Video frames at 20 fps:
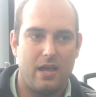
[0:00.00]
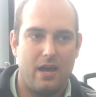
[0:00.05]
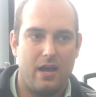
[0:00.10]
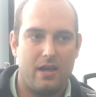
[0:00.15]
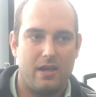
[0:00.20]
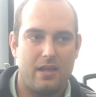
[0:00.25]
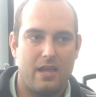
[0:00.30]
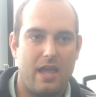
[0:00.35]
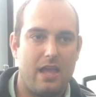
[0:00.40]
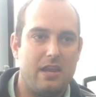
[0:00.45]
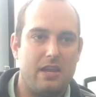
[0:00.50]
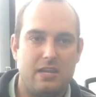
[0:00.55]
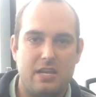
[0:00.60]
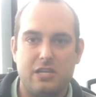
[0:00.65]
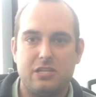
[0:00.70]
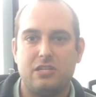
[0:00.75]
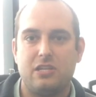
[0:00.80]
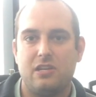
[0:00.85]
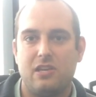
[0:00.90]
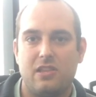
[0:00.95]
Uh, in
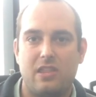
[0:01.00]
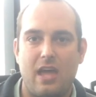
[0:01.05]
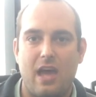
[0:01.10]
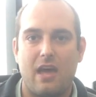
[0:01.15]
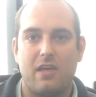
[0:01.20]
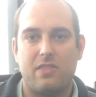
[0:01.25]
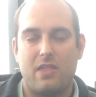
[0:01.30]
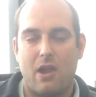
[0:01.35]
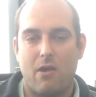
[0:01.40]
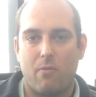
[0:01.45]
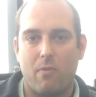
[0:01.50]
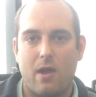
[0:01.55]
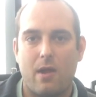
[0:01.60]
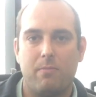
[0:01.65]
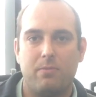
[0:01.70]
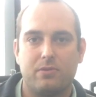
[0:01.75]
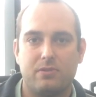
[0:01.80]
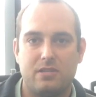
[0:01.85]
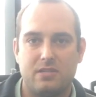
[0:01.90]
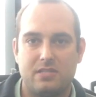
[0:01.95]
addition to that, they were
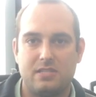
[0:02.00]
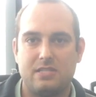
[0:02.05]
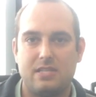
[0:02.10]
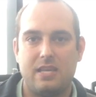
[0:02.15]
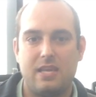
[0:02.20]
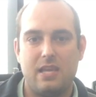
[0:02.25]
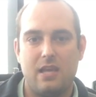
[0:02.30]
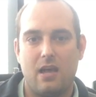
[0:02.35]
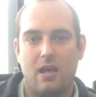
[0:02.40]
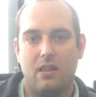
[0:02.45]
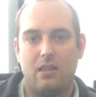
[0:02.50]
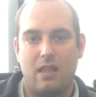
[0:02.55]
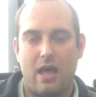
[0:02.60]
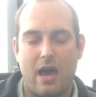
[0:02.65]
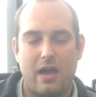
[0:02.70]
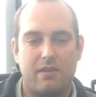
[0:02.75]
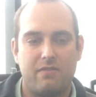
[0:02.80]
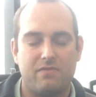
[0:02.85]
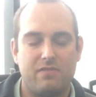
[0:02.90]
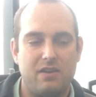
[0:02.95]
able to see a
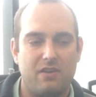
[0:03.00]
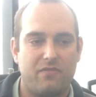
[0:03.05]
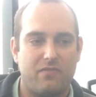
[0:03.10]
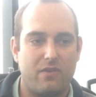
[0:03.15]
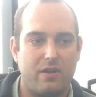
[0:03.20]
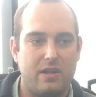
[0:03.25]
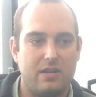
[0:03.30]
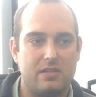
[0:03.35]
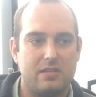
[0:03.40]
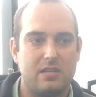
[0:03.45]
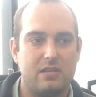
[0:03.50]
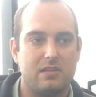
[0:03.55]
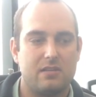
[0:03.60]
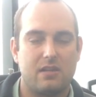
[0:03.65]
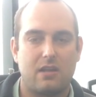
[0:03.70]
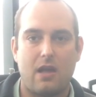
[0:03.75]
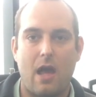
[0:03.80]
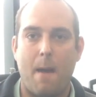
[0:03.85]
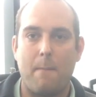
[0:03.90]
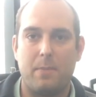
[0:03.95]
lot of different
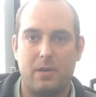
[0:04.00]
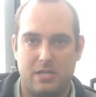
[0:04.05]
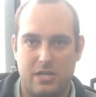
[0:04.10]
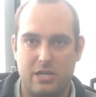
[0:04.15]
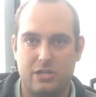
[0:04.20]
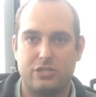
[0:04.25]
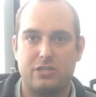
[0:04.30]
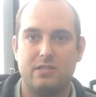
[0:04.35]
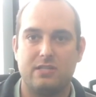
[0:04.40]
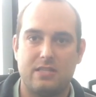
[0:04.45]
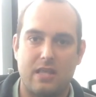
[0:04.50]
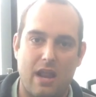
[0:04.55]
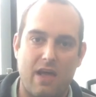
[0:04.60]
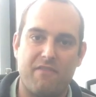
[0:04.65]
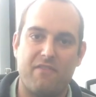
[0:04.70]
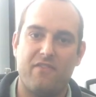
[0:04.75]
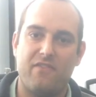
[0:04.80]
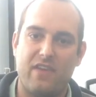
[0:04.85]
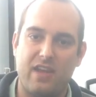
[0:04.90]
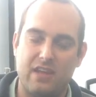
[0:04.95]
competitions
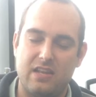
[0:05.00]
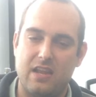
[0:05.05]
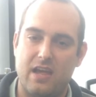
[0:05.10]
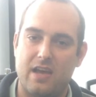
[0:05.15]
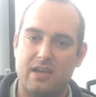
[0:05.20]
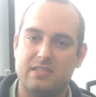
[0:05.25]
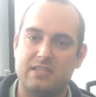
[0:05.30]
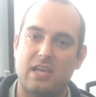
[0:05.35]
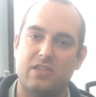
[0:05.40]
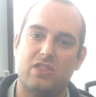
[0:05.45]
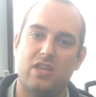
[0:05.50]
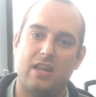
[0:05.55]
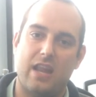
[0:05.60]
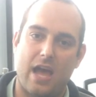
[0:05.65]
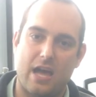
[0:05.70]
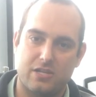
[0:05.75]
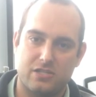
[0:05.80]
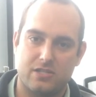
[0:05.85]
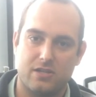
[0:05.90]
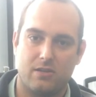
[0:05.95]
that FFA does at the
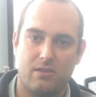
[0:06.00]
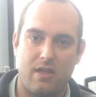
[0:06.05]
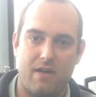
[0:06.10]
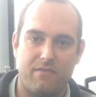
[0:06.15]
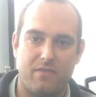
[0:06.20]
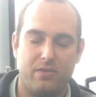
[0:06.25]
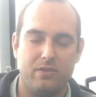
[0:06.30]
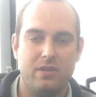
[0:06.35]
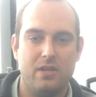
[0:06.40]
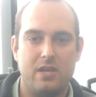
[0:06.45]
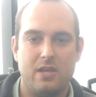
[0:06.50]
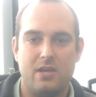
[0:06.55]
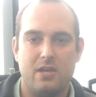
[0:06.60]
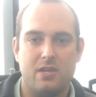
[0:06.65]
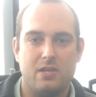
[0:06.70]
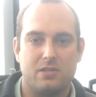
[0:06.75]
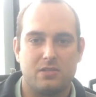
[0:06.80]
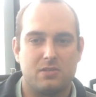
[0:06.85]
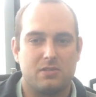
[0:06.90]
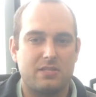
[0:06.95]
national level.
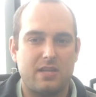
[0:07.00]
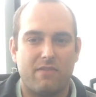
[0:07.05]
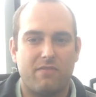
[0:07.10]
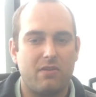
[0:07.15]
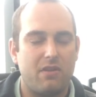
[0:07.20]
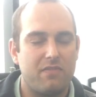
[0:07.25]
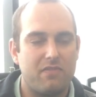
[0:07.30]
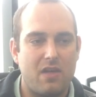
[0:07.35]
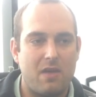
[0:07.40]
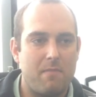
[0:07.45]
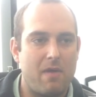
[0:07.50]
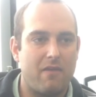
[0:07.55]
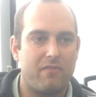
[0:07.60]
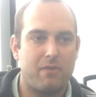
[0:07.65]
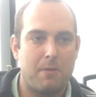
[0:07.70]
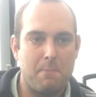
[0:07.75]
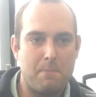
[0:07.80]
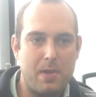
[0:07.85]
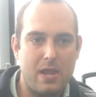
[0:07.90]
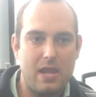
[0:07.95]
So several of them
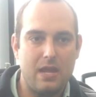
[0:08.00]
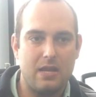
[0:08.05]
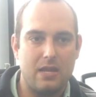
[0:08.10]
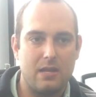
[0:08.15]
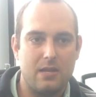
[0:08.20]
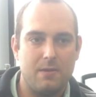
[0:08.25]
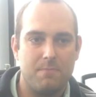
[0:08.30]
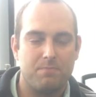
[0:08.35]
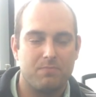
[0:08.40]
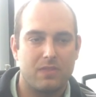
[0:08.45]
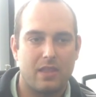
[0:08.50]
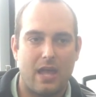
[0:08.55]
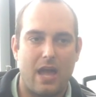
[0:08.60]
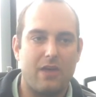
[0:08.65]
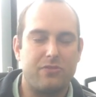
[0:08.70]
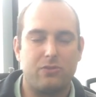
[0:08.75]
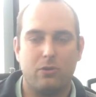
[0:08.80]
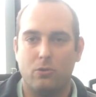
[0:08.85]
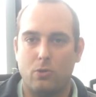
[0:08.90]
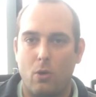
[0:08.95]
have competed
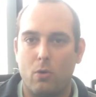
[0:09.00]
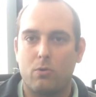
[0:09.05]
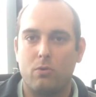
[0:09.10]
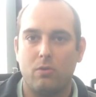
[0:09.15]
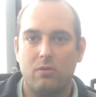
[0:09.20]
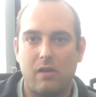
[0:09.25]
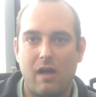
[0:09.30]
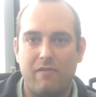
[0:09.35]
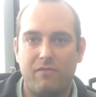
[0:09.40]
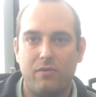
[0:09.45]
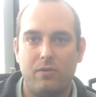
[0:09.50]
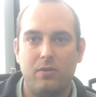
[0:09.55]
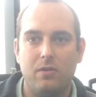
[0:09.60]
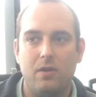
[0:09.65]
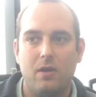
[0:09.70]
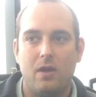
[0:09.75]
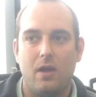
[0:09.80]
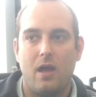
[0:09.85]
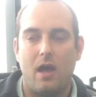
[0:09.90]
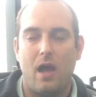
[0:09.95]
at the local
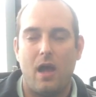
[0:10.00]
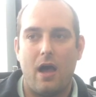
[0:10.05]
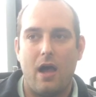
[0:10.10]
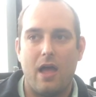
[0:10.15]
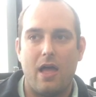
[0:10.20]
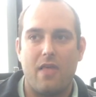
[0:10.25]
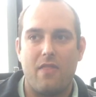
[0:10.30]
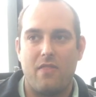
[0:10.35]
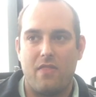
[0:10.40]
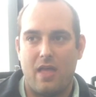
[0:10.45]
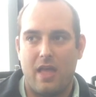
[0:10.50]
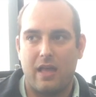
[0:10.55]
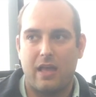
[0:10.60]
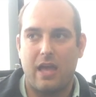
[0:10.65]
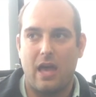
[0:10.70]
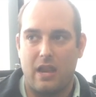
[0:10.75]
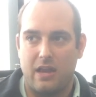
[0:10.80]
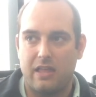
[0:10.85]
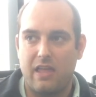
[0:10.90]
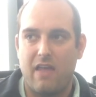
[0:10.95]
level, and it
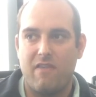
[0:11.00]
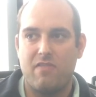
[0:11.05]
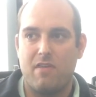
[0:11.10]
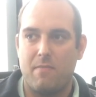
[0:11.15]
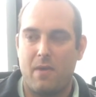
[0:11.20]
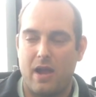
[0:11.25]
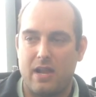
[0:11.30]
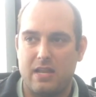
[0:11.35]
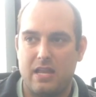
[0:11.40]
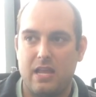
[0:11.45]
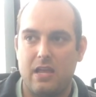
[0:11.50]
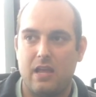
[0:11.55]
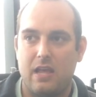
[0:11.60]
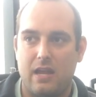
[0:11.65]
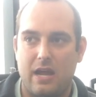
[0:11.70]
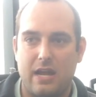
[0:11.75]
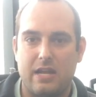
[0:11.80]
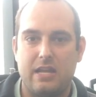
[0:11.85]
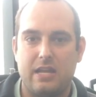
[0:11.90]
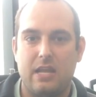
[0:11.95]
kind of gave them idea,
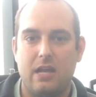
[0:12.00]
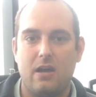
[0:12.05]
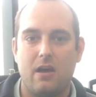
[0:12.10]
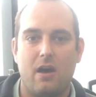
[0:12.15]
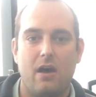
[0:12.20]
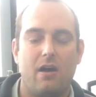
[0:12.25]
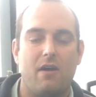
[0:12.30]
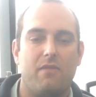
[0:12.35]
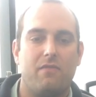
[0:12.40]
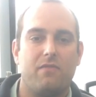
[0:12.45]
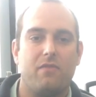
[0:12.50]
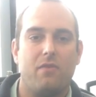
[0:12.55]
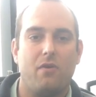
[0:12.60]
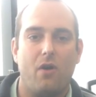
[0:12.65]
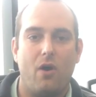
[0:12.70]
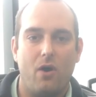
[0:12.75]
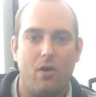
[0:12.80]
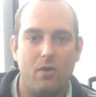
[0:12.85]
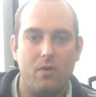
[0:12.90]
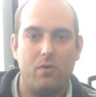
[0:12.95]
an idea of,
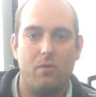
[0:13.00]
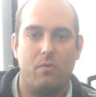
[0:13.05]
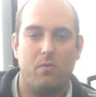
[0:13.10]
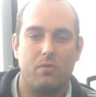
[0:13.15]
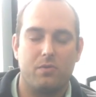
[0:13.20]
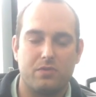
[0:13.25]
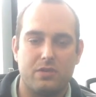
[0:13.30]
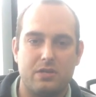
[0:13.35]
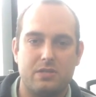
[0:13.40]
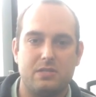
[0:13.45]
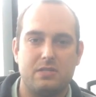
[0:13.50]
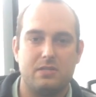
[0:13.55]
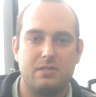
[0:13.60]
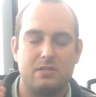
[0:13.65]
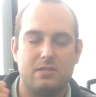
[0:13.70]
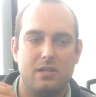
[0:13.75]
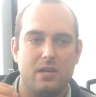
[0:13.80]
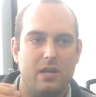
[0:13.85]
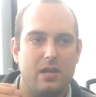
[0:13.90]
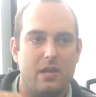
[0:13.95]
oh, well, this
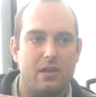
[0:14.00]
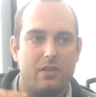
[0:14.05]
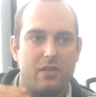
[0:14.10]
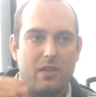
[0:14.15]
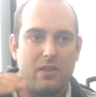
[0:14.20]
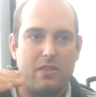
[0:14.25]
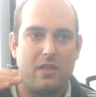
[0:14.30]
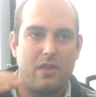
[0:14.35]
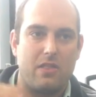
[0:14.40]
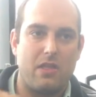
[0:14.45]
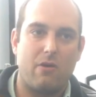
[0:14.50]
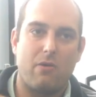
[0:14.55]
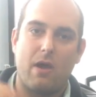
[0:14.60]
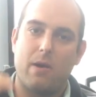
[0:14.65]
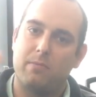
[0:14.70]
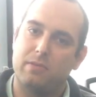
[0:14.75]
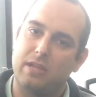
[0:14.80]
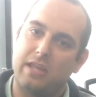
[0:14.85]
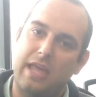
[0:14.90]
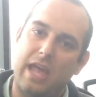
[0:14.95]
is they were
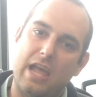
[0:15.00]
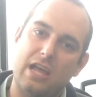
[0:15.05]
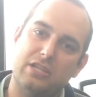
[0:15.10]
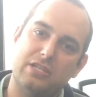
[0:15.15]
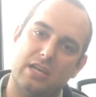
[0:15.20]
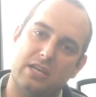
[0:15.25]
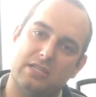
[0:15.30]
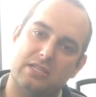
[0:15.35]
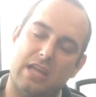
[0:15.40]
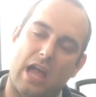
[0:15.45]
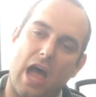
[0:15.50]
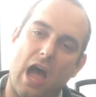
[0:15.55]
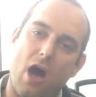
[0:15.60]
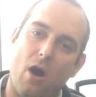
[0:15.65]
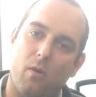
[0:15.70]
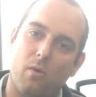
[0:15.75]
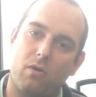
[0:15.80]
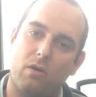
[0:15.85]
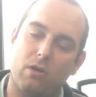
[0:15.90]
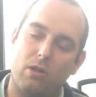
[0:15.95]
able to gauge as to
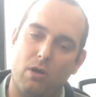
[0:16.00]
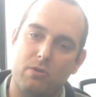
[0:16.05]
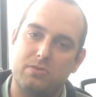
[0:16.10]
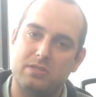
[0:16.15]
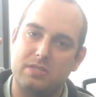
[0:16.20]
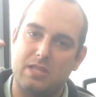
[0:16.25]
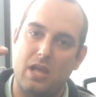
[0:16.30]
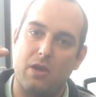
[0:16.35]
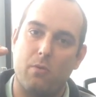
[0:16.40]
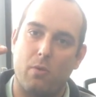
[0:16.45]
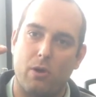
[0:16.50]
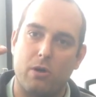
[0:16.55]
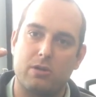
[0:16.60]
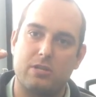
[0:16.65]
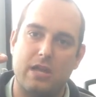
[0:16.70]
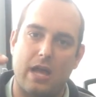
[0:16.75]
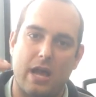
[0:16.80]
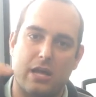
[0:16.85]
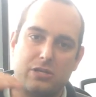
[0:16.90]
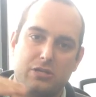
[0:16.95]
how close they were
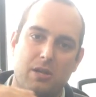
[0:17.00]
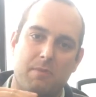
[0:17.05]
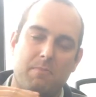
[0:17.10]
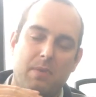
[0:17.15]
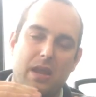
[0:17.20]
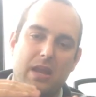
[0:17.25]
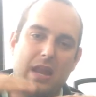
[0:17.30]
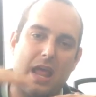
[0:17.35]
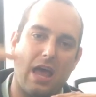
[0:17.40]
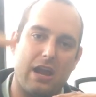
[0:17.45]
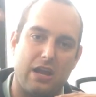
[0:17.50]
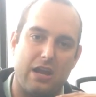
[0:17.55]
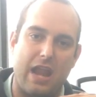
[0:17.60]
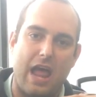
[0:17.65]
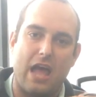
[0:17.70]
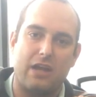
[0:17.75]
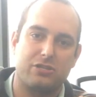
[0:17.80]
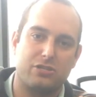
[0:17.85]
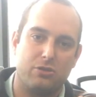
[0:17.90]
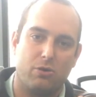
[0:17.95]
to actually being at a
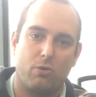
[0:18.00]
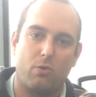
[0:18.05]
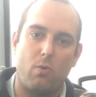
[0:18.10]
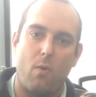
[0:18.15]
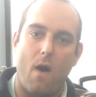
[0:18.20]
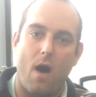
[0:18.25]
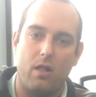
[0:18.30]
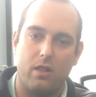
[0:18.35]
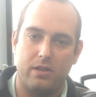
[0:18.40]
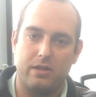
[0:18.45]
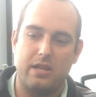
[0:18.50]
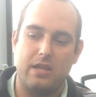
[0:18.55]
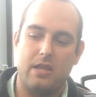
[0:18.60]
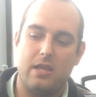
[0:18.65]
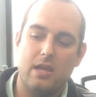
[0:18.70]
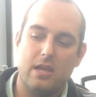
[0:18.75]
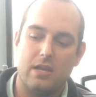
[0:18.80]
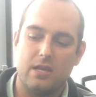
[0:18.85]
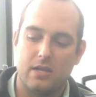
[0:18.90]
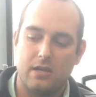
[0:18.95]
national quality
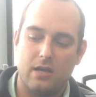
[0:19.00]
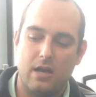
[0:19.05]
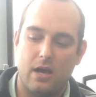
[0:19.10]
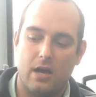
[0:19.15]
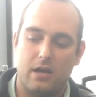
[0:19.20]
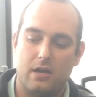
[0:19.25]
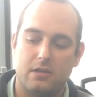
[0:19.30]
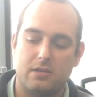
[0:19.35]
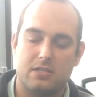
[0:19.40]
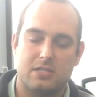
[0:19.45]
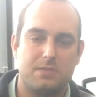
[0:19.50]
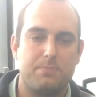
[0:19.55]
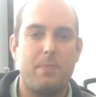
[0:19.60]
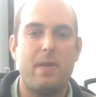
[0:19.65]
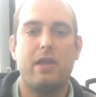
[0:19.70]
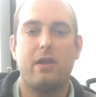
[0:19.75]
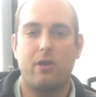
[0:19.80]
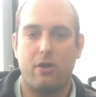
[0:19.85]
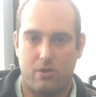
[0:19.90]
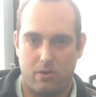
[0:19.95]
uh,
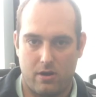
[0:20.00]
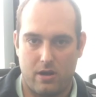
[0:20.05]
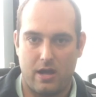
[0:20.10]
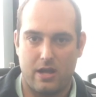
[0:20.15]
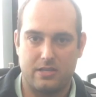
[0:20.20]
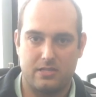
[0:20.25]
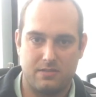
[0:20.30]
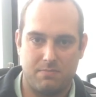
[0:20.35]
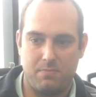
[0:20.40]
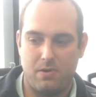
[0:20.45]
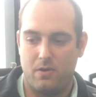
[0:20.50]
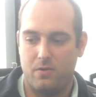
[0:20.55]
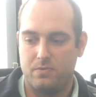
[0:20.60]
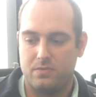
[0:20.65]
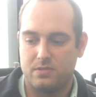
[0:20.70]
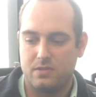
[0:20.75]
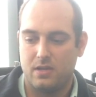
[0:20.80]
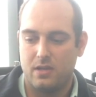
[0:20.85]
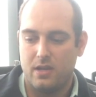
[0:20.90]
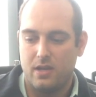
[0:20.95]
speaker, I
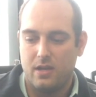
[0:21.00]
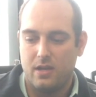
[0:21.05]
suppose.